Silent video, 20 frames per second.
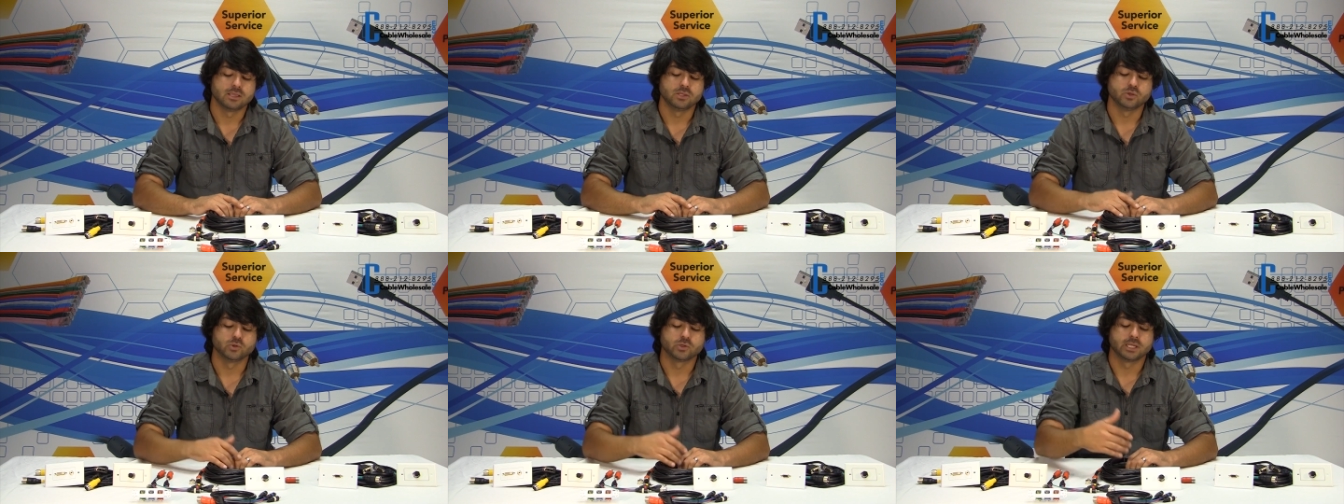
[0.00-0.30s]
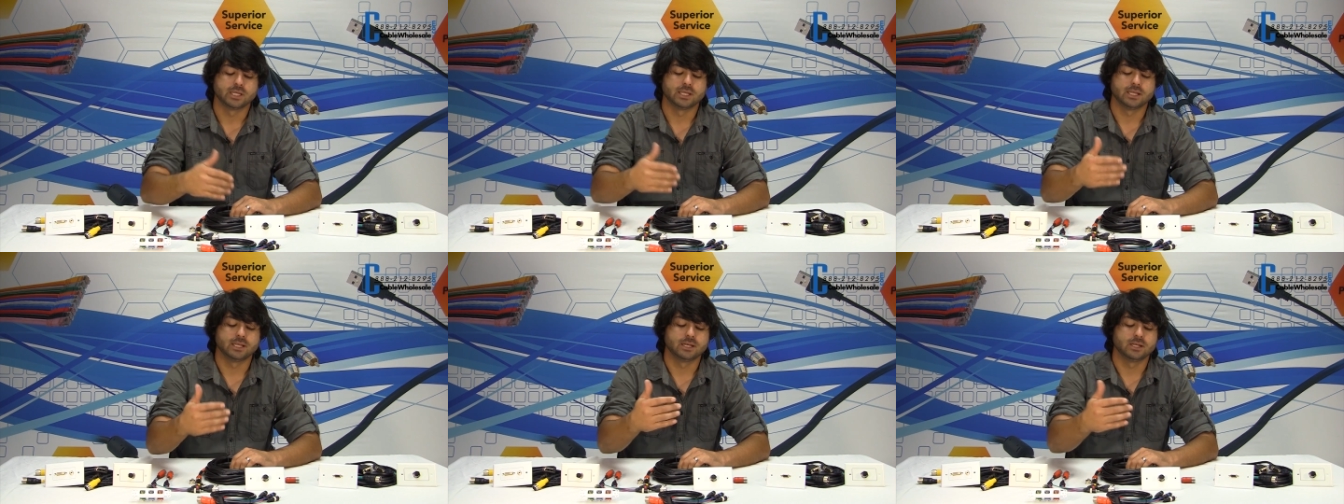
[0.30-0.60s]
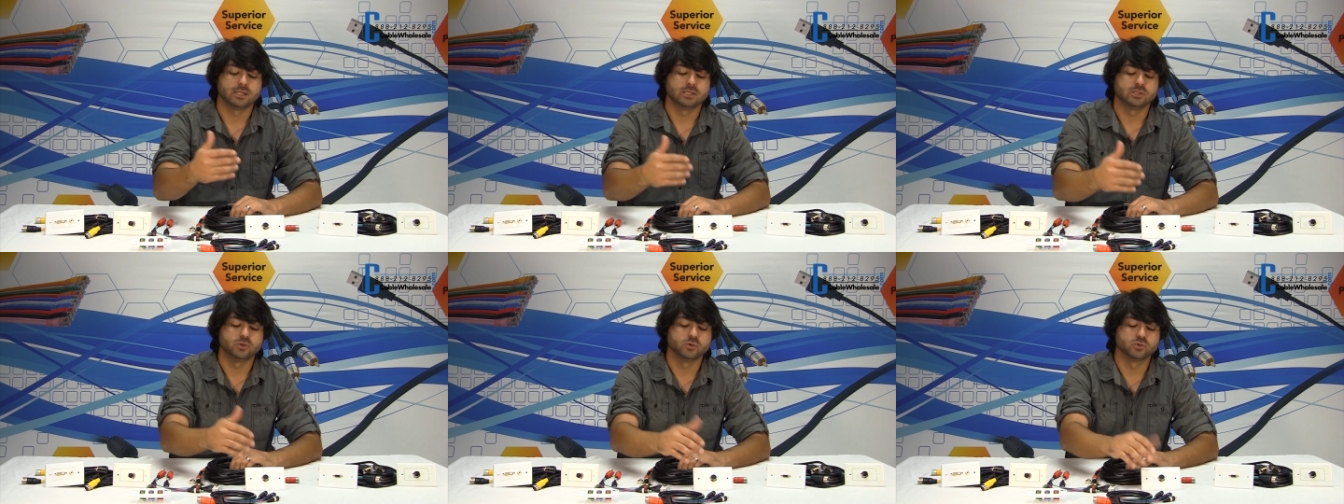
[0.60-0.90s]
You
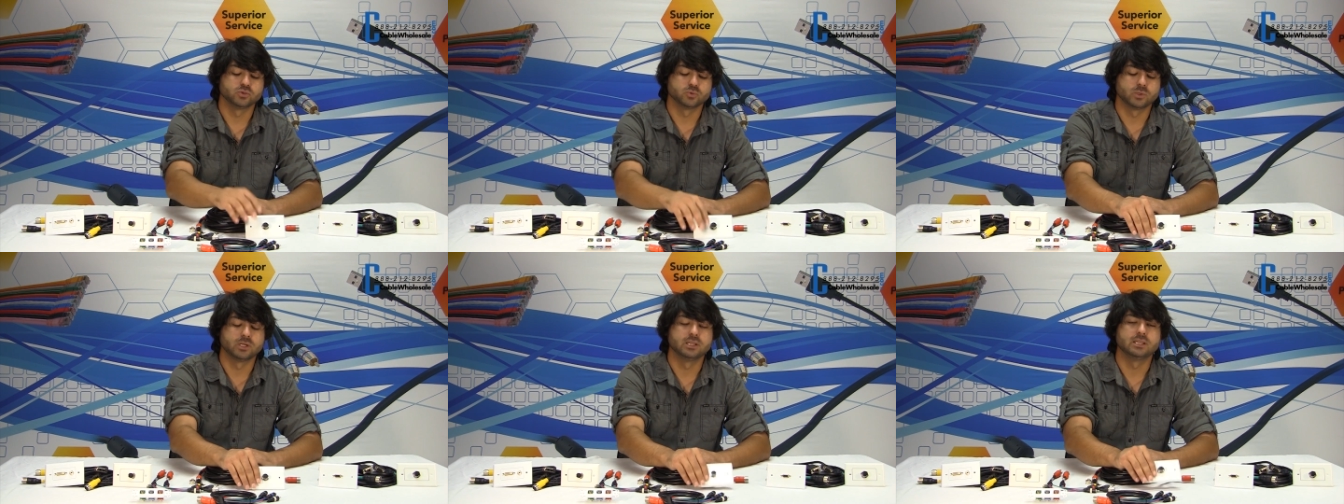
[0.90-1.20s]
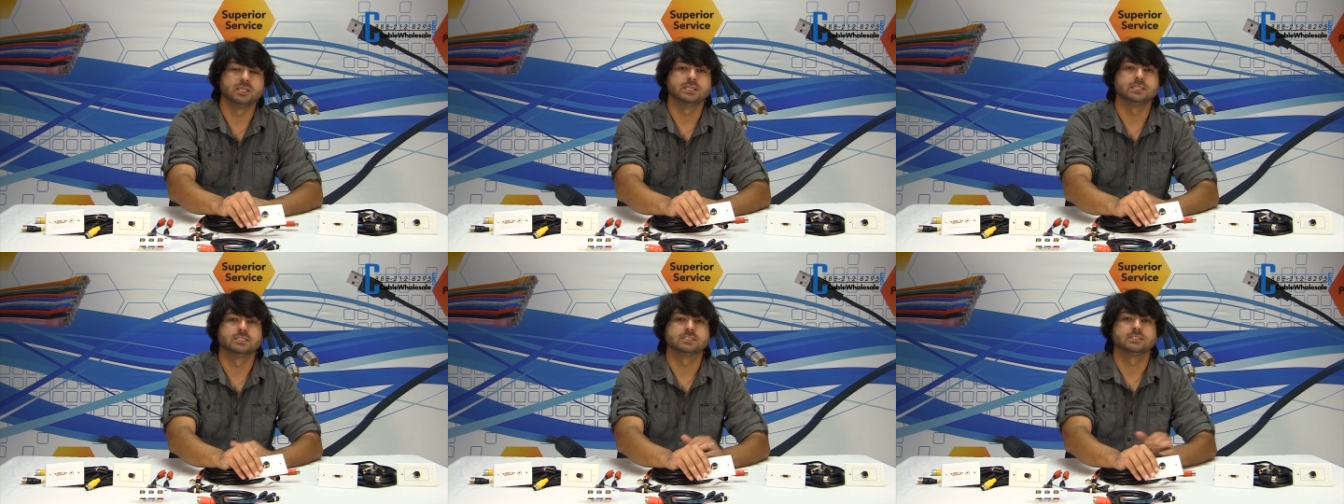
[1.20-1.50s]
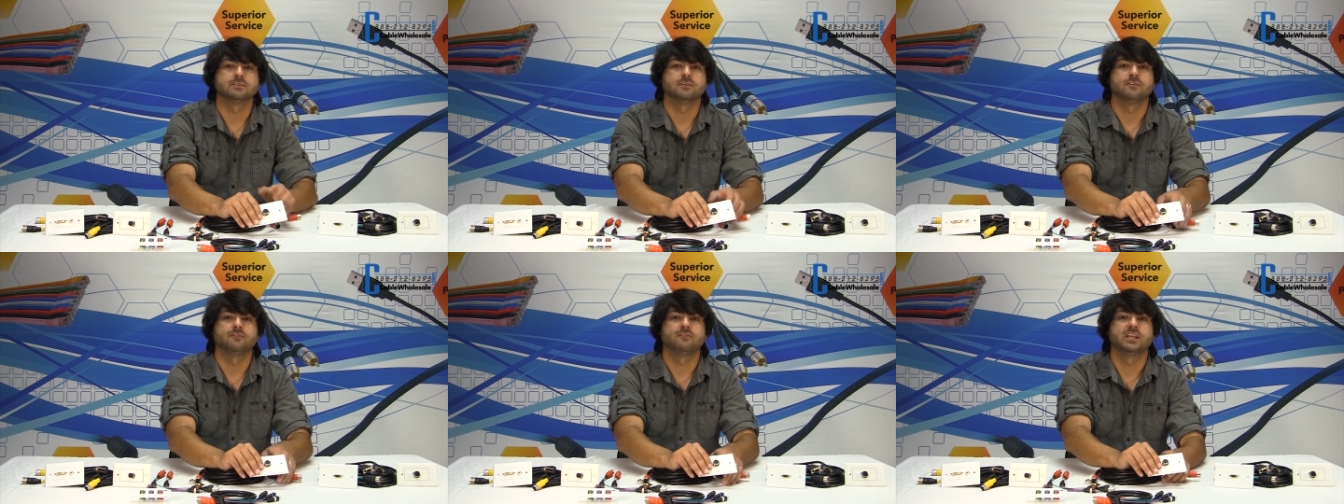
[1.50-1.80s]
can use one of
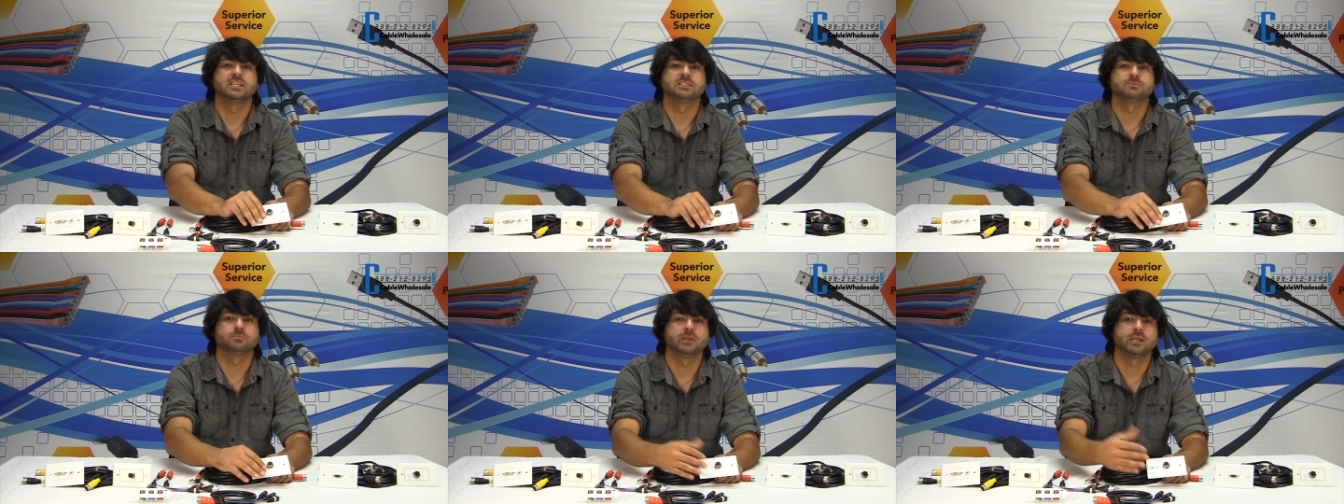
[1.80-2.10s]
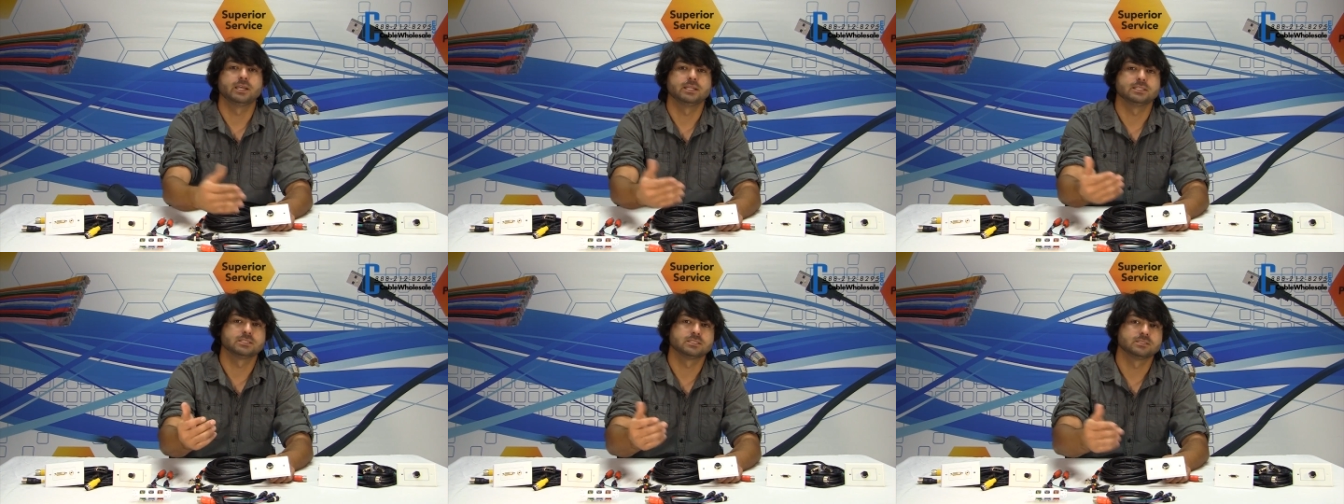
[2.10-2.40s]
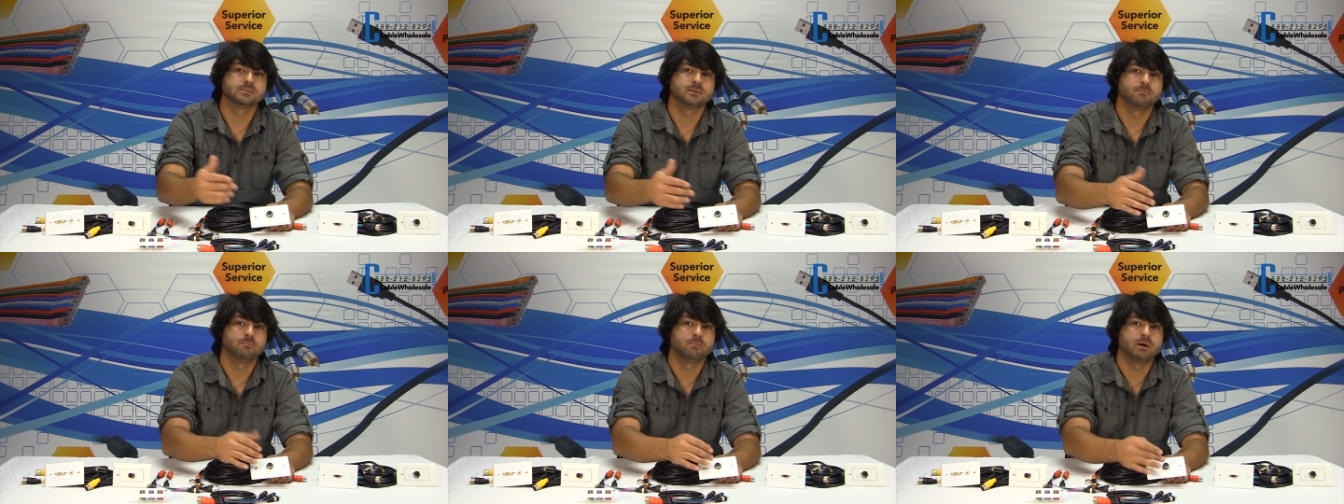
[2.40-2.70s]
these face plates,